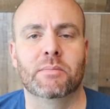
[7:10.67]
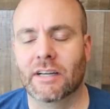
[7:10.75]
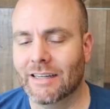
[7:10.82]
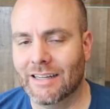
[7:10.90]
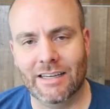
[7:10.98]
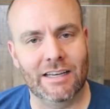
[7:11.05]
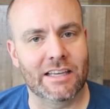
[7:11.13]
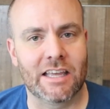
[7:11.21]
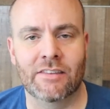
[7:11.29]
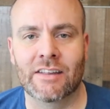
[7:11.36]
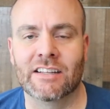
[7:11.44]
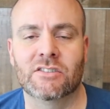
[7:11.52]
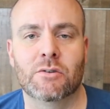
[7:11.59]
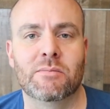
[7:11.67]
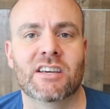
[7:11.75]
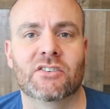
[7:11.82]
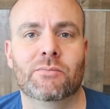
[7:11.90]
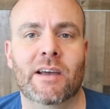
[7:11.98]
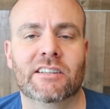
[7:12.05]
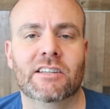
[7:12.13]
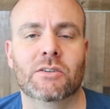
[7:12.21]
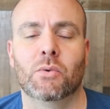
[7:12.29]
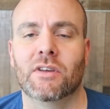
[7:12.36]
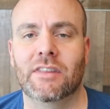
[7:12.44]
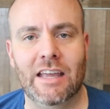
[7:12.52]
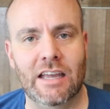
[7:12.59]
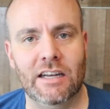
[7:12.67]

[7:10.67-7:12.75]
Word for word: but again, that's to be expected with